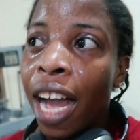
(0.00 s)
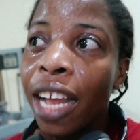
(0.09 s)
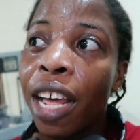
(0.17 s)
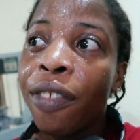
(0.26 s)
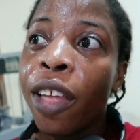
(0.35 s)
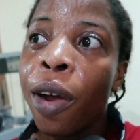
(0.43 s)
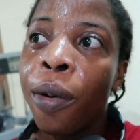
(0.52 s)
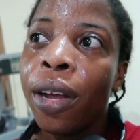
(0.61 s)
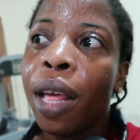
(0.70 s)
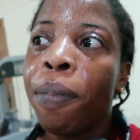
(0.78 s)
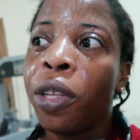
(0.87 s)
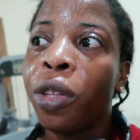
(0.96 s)
And after a
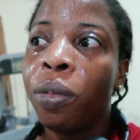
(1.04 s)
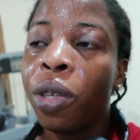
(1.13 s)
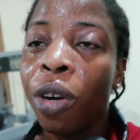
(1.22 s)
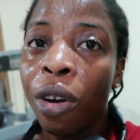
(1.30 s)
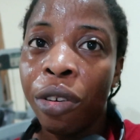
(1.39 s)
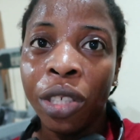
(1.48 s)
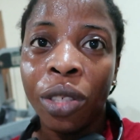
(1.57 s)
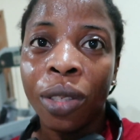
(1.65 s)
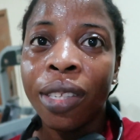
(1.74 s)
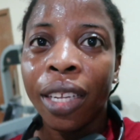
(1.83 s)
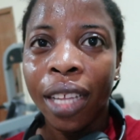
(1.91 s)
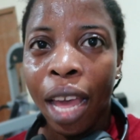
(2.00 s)
while, I picked up the courage to
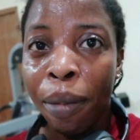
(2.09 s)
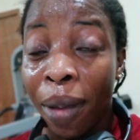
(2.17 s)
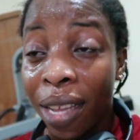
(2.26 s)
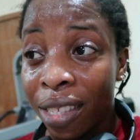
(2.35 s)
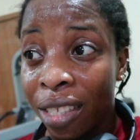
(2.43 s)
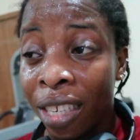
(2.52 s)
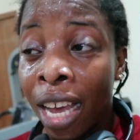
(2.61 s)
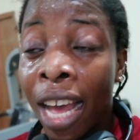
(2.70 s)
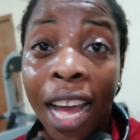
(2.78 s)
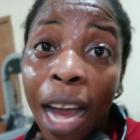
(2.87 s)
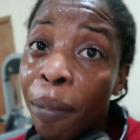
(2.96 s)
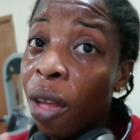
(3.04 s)
send her a message.
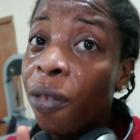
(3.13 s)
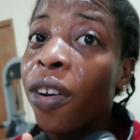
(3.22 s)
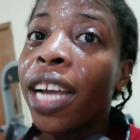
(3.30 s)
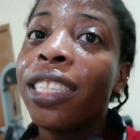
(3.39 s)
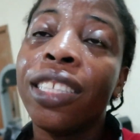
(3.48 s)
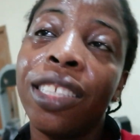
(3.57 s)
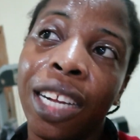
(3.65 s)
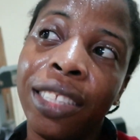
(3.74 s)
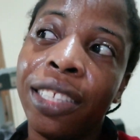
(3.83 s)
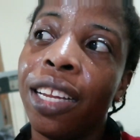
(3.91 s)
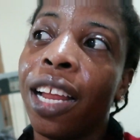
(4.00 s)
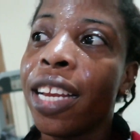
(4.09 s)
I'm not forgetting
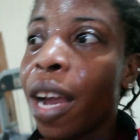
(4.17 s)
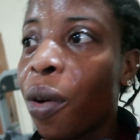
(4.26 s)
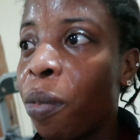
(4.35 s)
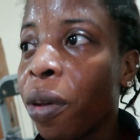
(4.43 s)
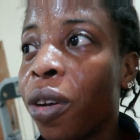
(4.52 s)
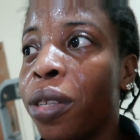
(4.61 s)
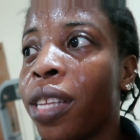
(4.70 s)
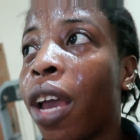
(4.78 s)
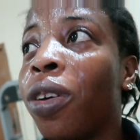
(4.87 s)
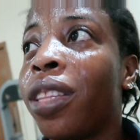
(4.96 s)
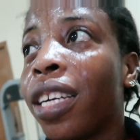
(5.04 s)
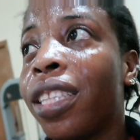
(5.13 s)
Chantella now, because I
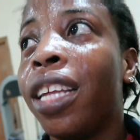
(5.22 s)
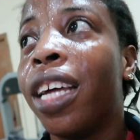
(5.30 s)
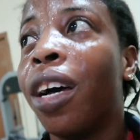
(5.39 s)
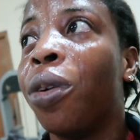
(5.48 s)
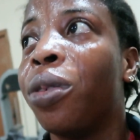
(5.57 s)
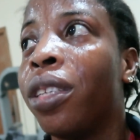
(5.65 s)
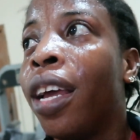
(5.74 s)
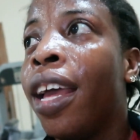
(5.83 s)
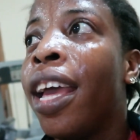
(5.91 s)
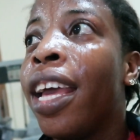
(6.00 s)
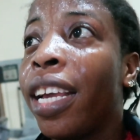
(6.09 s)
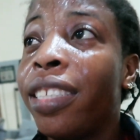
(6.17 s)
contacted her on
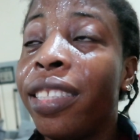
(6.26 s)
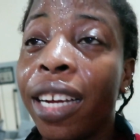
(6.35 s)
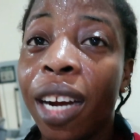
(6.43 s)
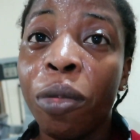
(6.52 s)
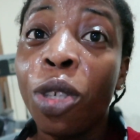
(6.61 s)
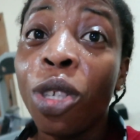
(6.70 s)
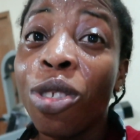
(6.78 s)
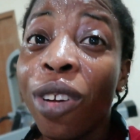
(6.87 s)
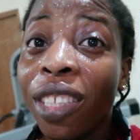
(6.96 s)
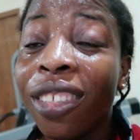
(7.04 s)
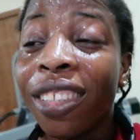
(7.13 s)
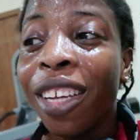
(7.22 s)
Instagram. She was
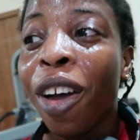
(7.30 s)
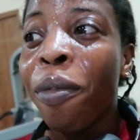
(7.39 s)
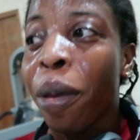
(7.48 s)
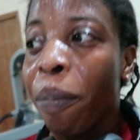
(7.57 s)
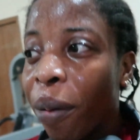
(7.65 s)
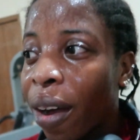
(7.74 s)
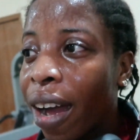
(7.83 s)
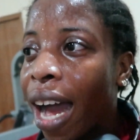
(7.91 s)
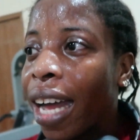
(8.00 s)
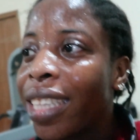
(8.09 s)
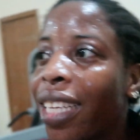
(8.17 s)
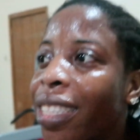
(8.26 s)
ready to tell me,
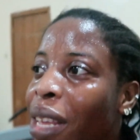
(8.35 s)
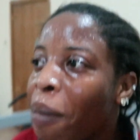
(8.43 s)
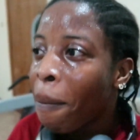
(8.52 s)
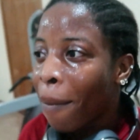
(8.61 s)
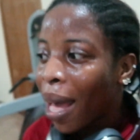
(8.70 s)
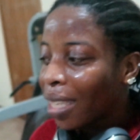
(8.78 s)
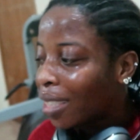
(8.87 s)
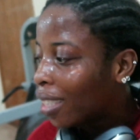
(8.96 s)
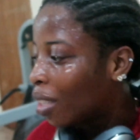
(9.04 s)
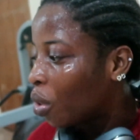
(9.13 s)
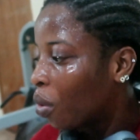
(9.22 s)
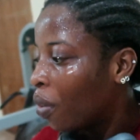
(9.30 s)
but that same
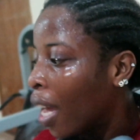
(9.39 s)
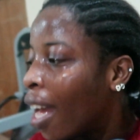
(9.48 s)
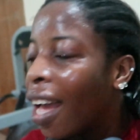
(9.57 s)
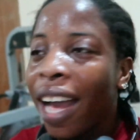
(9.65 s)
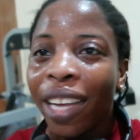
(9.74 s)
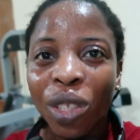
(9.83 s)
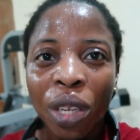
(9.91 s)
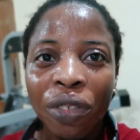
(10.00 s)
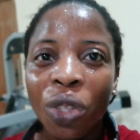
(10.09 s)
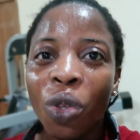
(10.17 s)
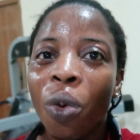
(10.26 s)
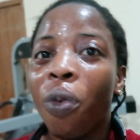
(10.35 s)
mindset of, I don't know if
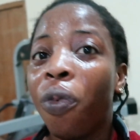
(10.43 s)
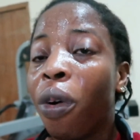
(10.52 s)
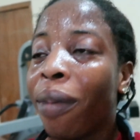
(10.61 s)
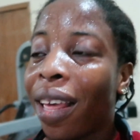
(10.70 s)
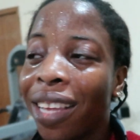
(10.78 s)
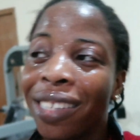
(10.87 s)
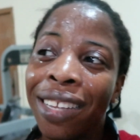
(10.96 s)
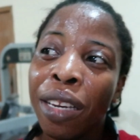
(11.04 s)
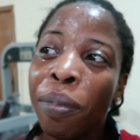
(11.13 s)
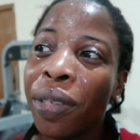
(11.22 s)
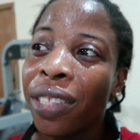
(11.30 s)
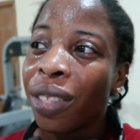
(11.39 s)
this one will form like a
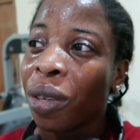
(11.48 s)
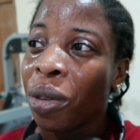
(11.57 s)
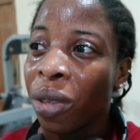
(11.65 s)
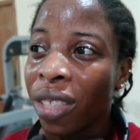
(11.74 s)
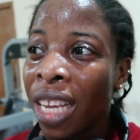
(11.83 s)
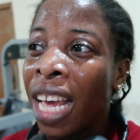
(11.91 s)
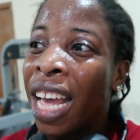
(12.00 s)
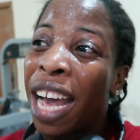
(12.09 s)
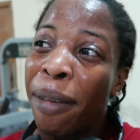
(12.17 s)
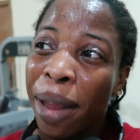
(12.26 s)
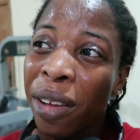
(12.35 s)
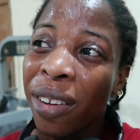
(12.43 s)
celebrity or not.
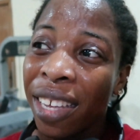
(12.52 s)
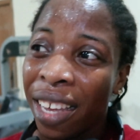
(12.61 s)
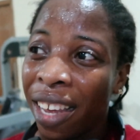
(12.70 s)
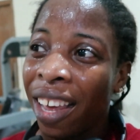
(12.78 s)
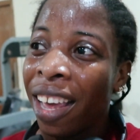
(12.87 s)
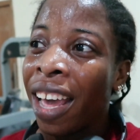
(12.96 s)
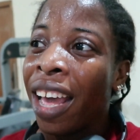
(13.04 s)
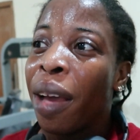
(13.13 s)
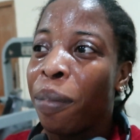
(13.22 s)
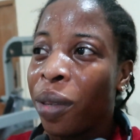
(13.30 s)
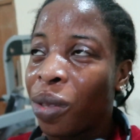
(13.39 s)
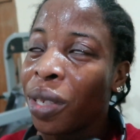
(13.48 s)
I'm like, okay,
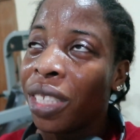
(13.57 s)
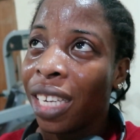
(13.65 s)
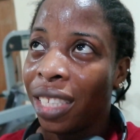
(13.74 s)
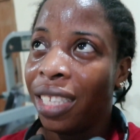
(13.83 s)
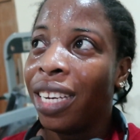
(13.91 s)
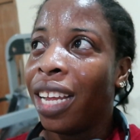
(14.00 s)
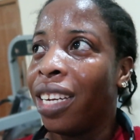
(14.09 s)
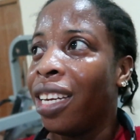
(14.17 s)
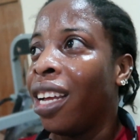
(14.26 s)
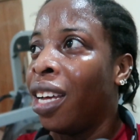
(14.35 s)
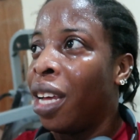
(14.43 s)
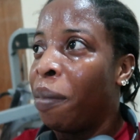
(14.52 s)
between Chantella
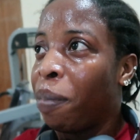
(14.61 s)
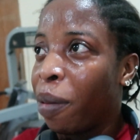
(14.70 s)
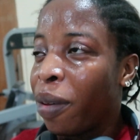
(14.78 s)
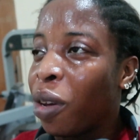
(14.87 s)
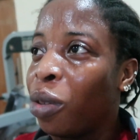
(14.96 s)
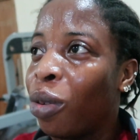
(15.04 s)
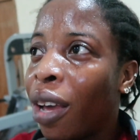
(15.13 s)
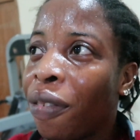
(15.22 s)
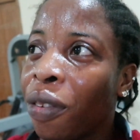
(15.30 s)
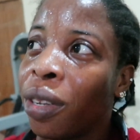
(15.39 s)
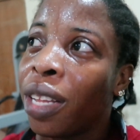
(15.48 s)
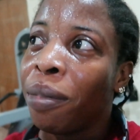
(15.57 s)
and Bibi, who do I
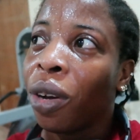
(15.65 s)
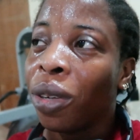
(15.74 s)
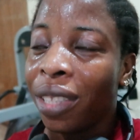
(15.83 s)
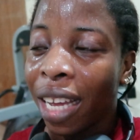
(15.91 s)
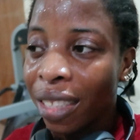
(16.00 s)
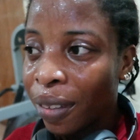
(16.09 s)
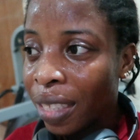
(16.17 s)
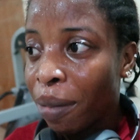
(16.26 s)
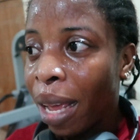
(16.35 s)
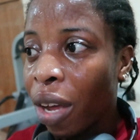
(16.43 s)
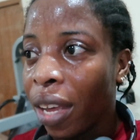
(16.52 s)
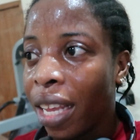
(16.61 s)
feel? Let me contact first. I'm
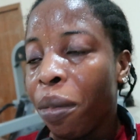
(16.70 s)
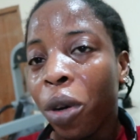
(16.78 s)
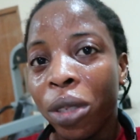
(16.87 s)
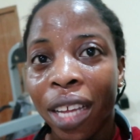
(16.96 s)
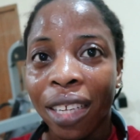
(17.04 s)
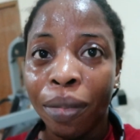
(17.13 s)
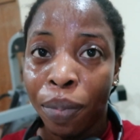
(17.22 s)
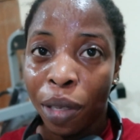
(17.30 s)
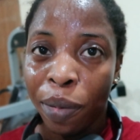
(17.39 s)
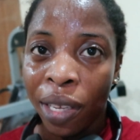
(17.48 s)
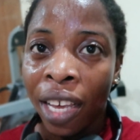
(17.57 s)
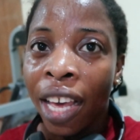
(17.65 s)
like, okay, let me contact
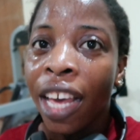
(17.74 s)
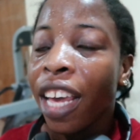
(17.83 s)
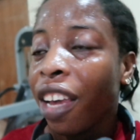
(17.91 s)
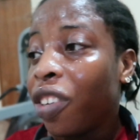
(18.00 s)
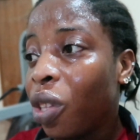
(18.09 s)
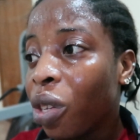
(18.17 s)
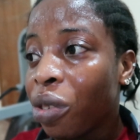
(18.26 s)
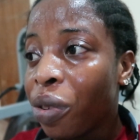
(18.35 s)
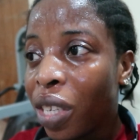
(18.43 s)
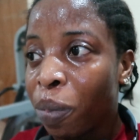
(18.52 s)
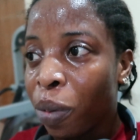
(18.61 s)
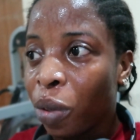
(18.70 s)
Bibi. If she doesn't
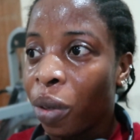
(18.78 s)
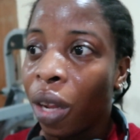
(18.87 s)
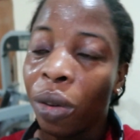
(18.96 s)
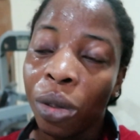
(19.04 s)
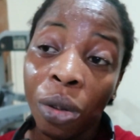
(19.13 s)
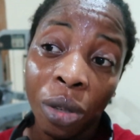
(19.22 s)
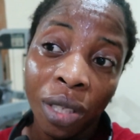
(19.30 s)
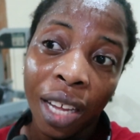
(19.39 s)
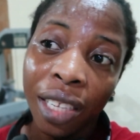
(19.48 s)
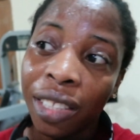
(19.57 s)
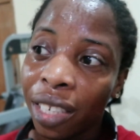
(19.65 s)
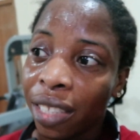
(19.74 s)
respond, then I'll
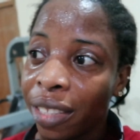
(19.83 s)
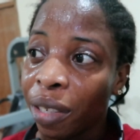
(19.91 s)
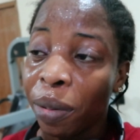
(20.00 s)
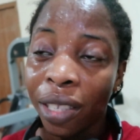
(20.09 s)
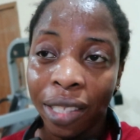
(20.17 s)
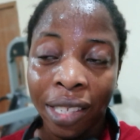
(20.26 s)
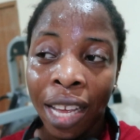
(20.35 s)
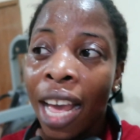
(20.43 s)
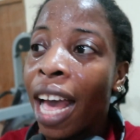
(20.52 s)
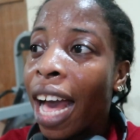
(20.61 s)
contact Chantella, because